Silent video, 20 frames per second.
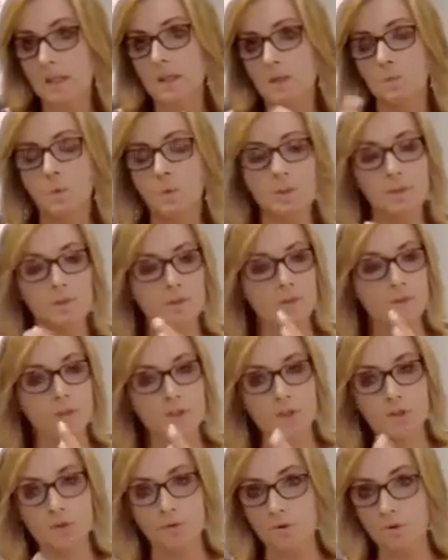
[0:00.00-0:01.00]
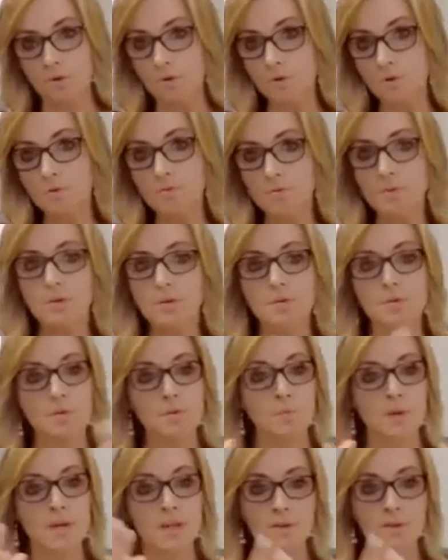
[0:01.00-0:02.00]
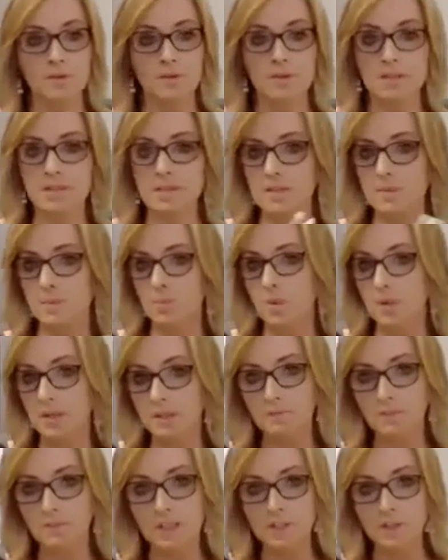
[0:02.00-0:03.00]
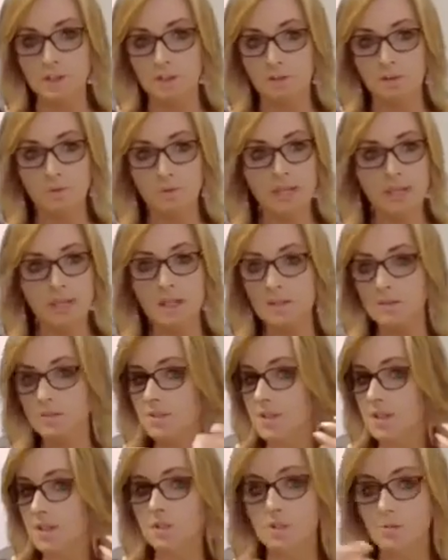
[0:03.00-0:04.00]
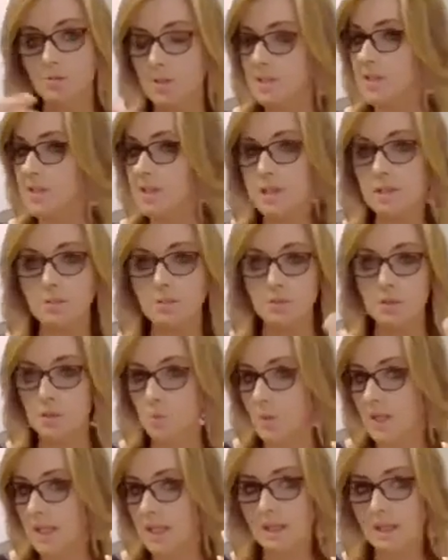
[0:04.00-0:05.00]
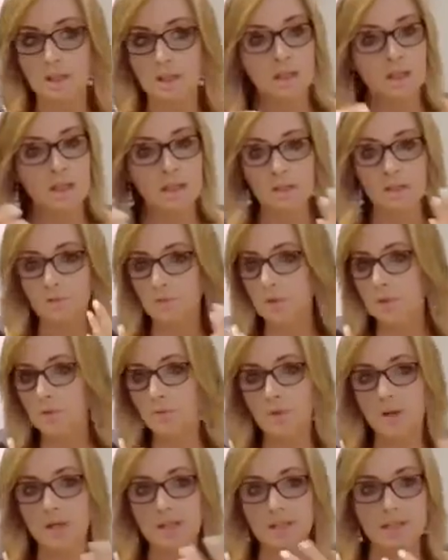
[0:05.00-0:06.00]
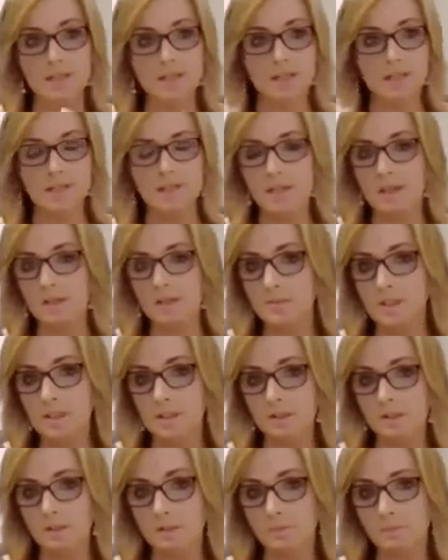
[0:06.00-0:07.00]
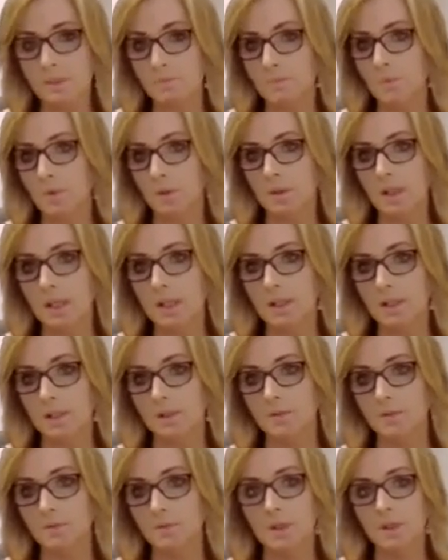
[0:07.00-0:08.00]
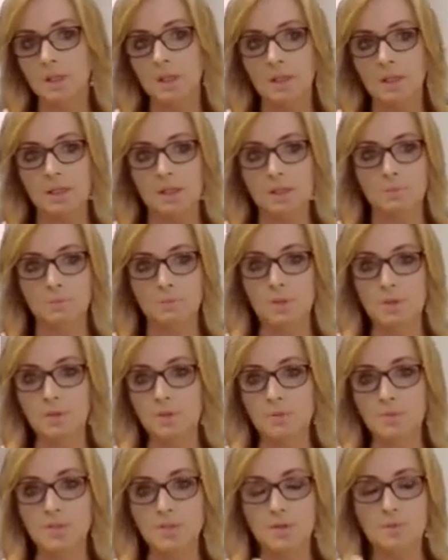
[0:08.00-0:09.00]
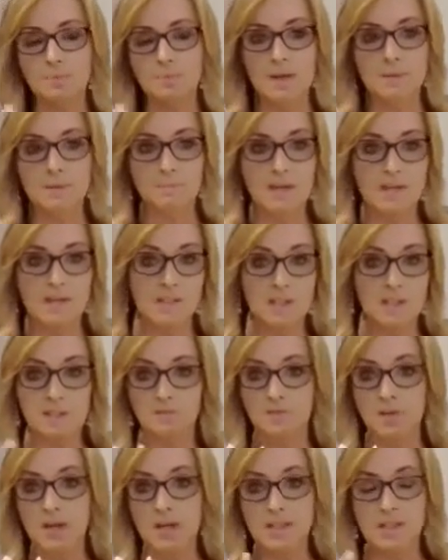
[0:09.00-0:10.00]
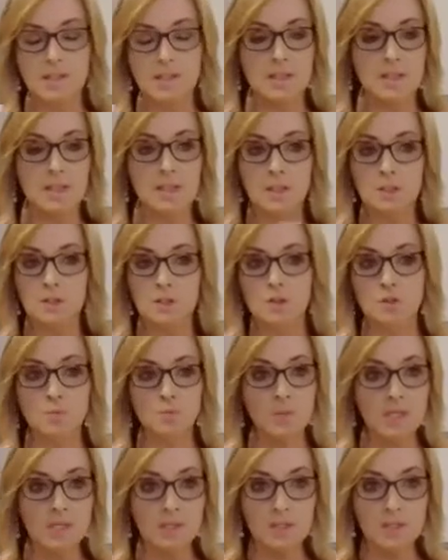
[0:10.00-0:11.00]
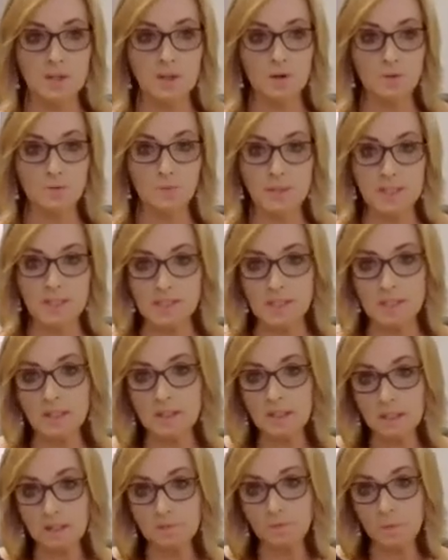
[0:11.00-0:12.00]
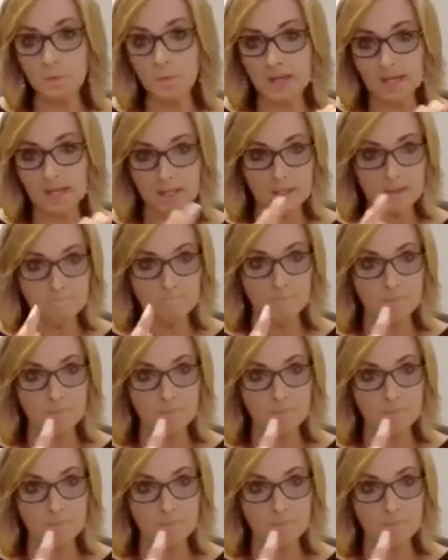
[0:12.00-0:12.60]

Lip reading: whether it's your own or whether it's one of Agent Locators, that you can still tweak if you want it to sound a little bit more like you. But those are my best advice. 2 weeks ago, we did a giveaway